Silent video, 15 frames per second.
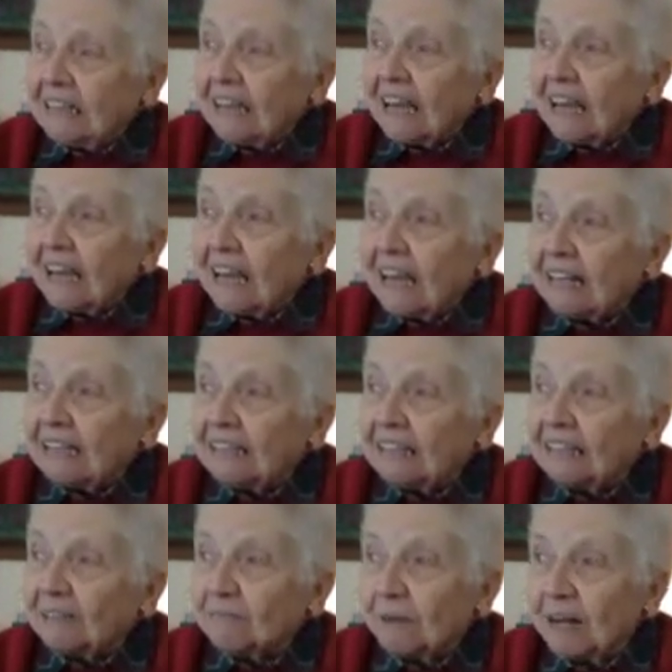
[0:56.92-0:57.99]

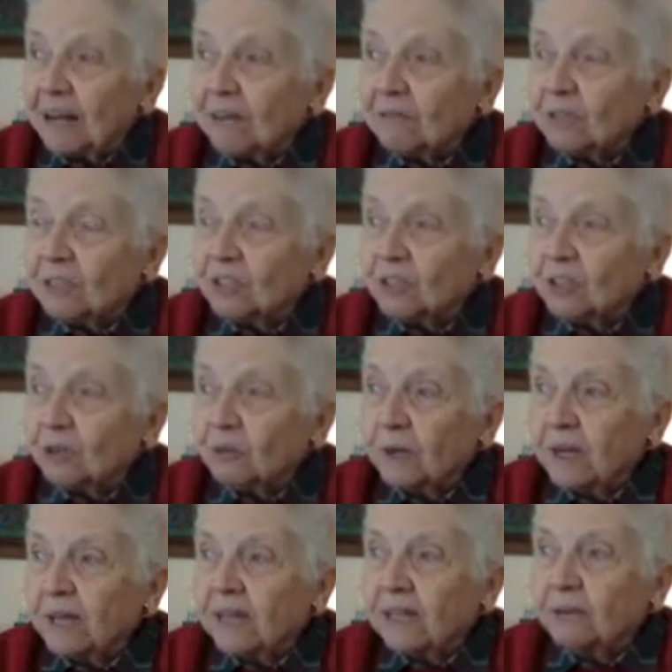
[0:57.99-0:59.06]
And but I was still
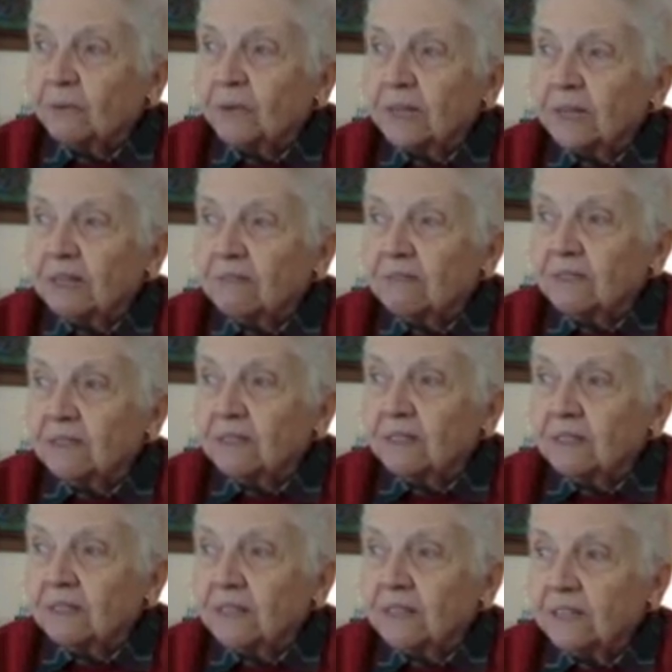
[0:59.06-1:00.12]
awake. We lived
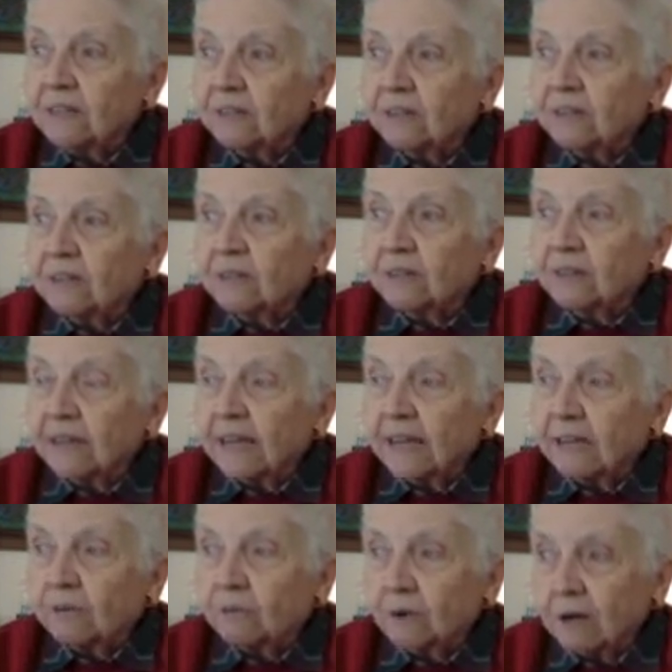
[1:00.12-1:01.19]
near
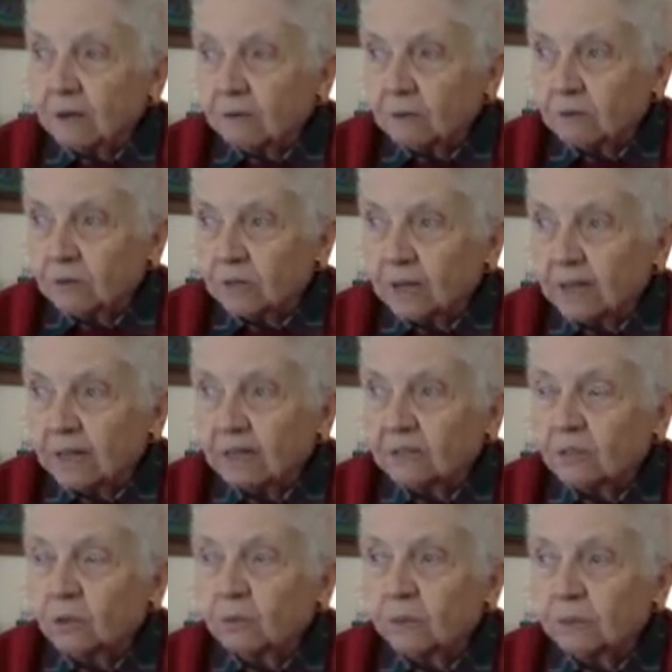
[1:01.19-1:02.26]
a railroad track,
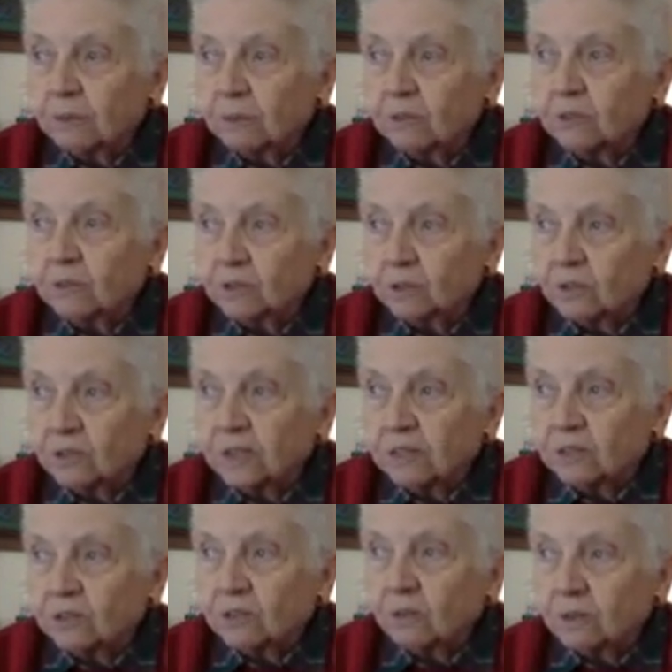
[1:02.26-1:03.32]
so we were used to
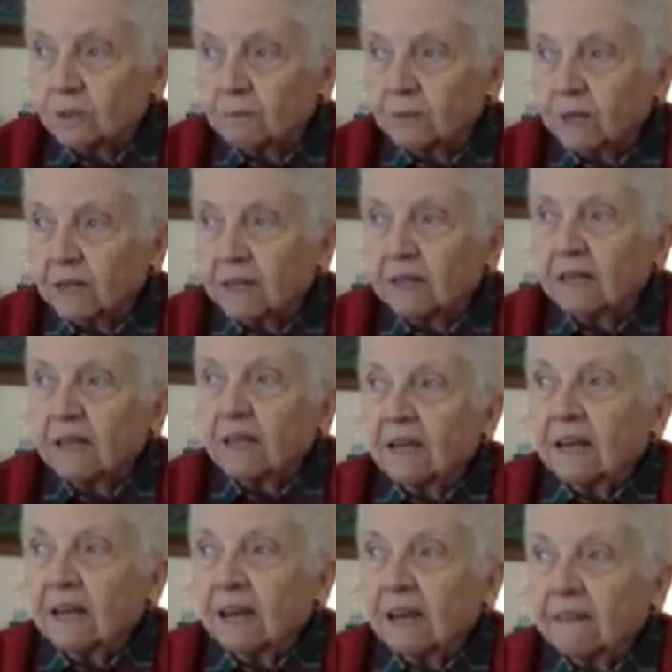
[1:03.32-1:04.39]
trains going by.
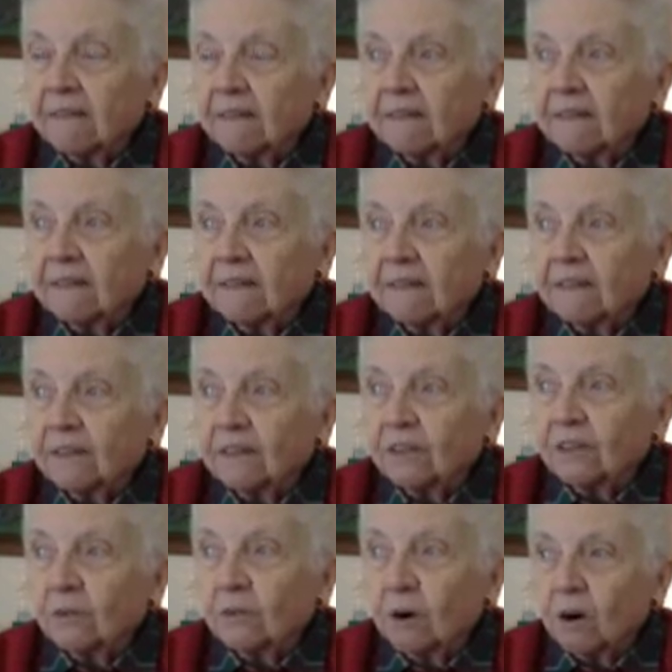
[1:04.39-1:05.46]
And
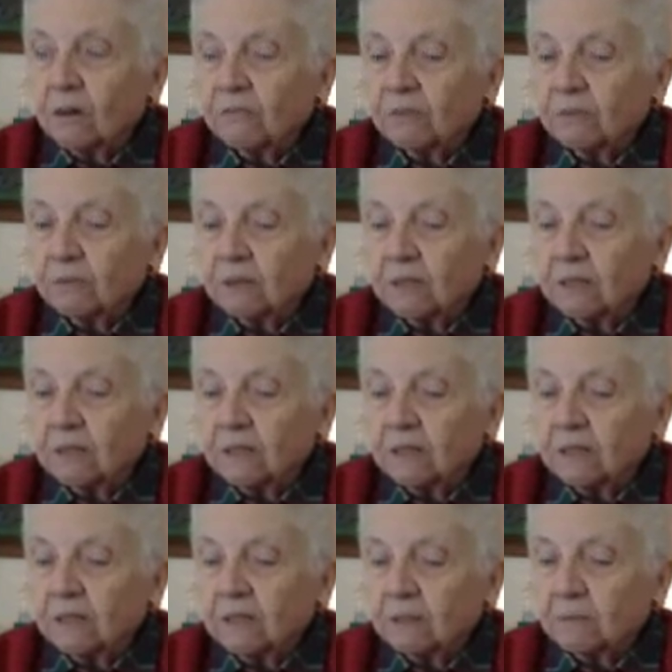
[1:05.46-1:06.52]
you often read
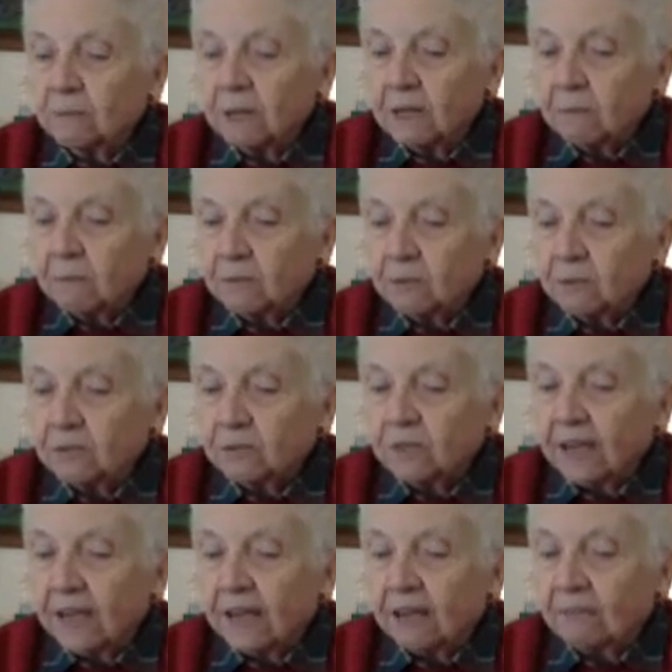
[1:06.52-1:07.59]
in the papers
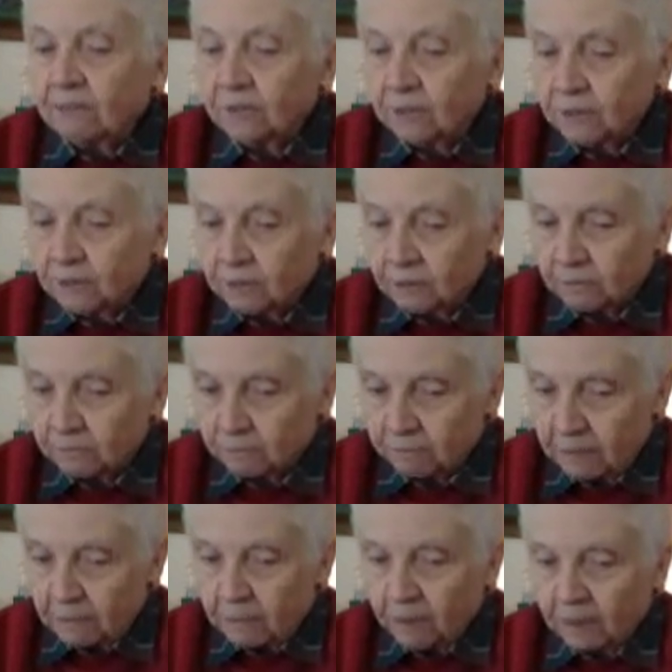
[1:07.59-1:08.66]
after
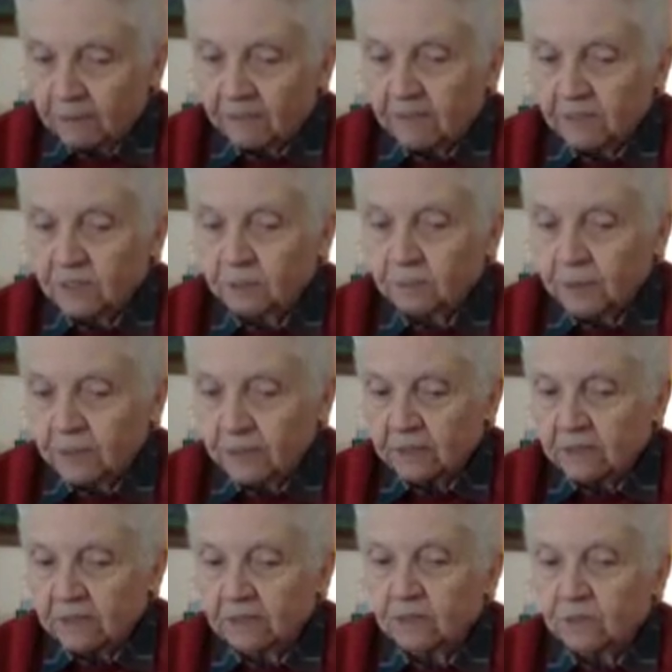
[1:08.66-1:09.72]
people have
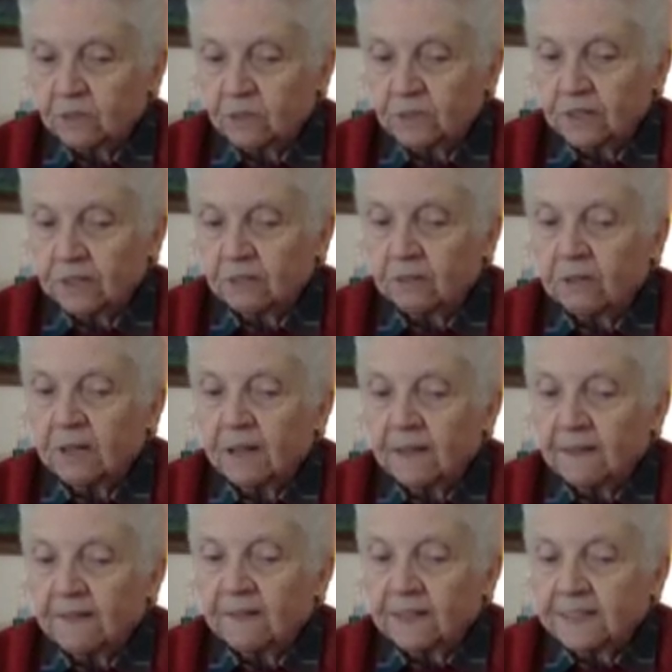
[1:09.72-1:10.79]
experienced a tornado
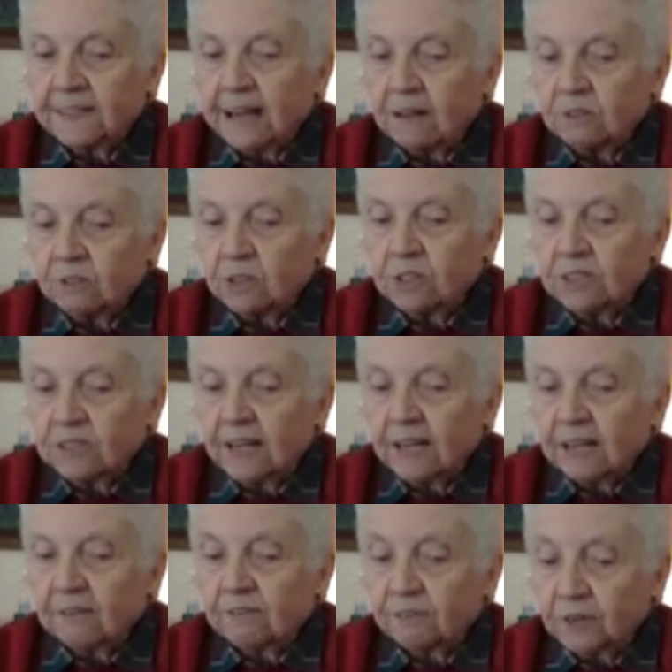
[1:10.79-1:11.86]
that they sound just like
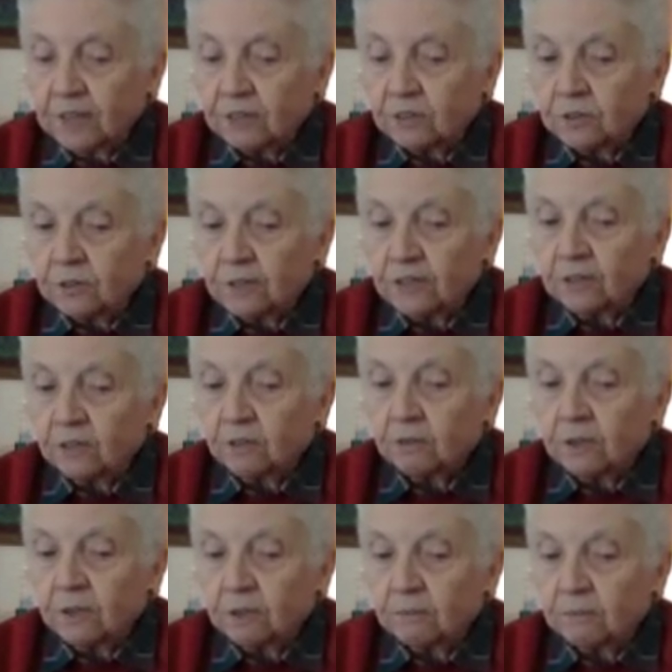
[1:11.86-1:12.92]
a freight train
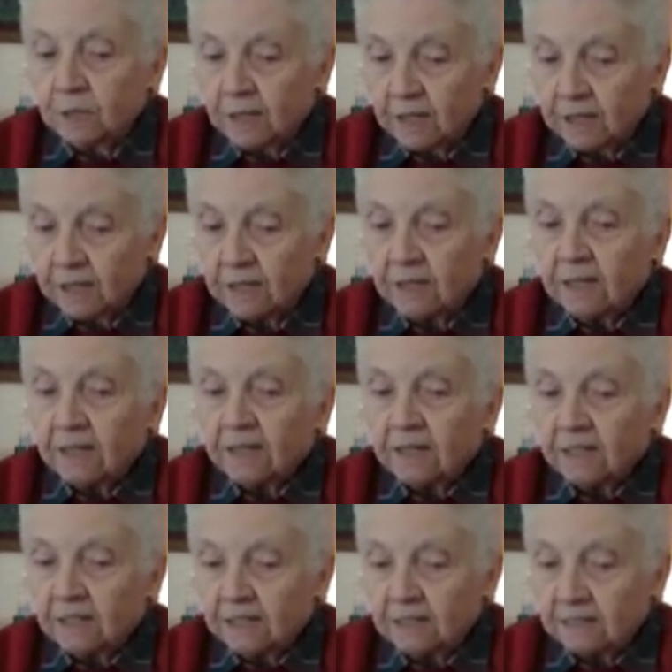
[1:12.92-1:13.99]
going by.
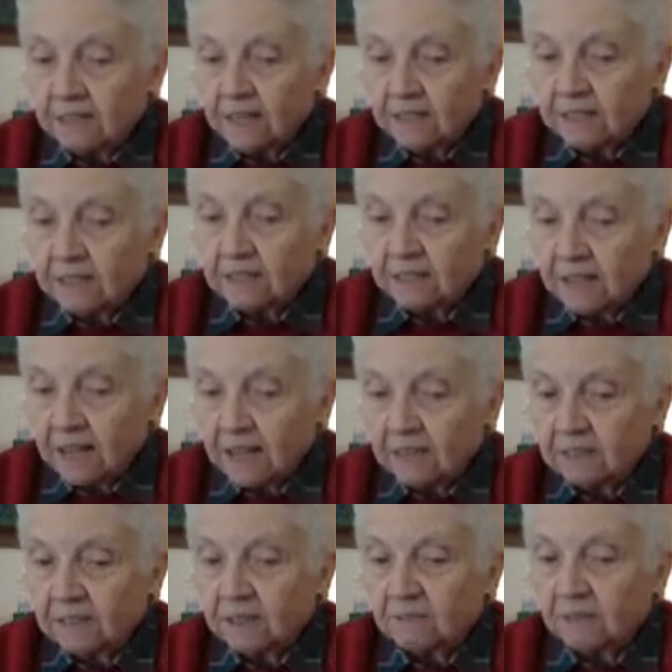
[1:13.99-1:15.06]
And that's
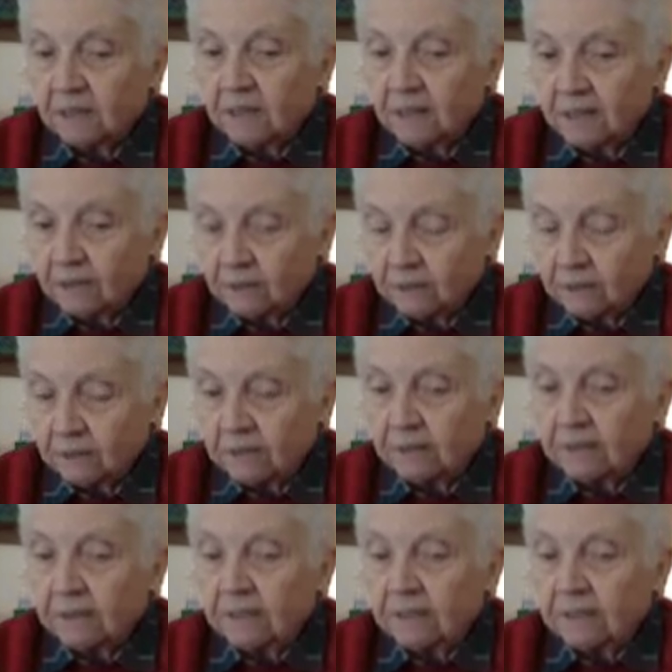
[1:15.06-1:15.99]
exactly when I heard it,